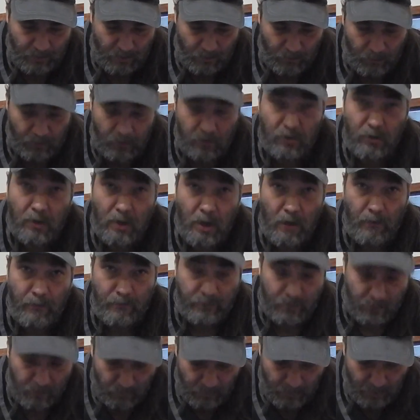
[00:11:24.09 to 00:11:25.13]
I would love
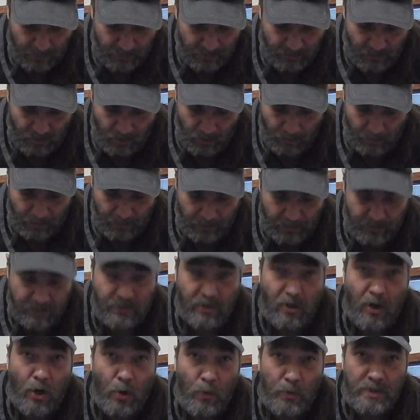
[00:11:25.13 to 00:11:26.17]
to do that. It's on my list.
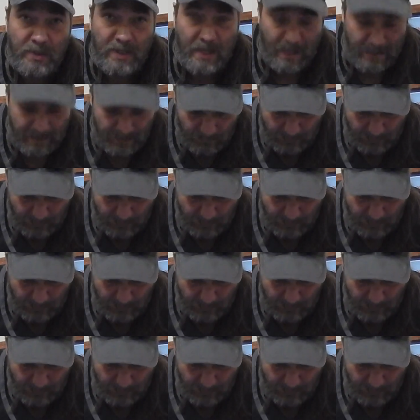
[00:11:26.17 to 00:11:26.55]
Always has